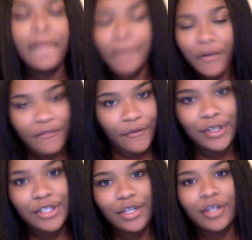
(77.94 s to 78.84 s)
but of
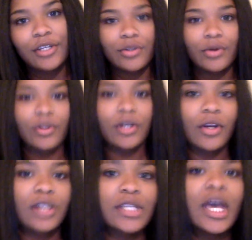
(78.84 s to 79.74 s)
course you're going to scroll
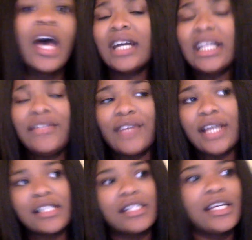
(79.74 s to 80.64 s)
across, not even
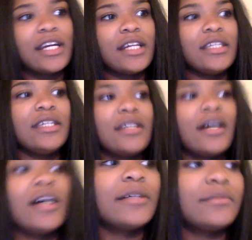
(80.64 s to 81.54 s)
necessarily
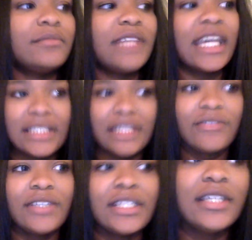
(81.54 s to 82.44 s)

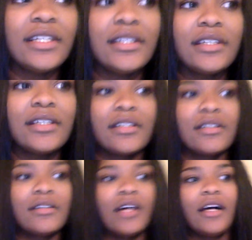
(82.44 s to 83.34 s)
negativity
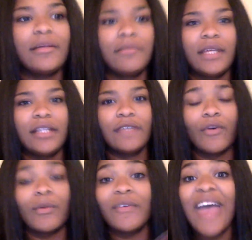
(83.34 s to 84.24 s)
in the
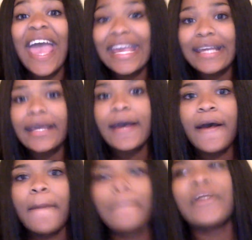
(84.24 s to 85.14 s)
form of hate,
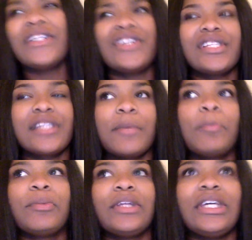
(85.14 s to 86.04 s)
but just
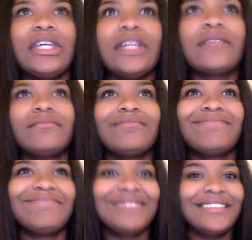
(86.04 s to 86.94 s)
simply
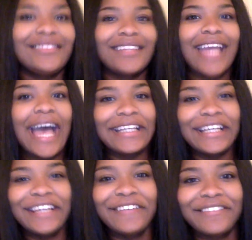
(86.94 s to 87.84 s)
kind of,
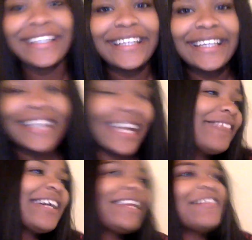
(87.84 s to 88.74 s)
and I'm
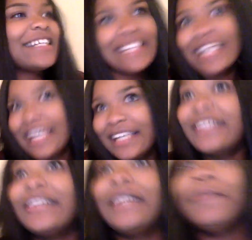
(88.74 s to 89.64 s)
not even going to say
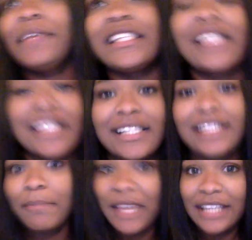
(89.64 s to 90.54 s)
ignorant, because it is an
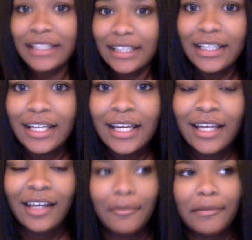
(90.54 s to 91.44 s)
opinion,
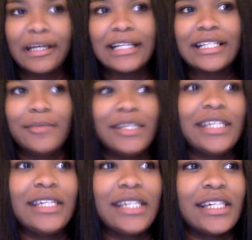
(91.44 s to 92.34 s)
but to
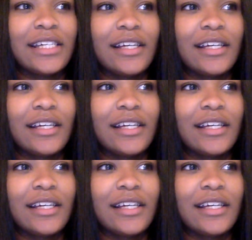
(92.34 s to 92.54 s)
me,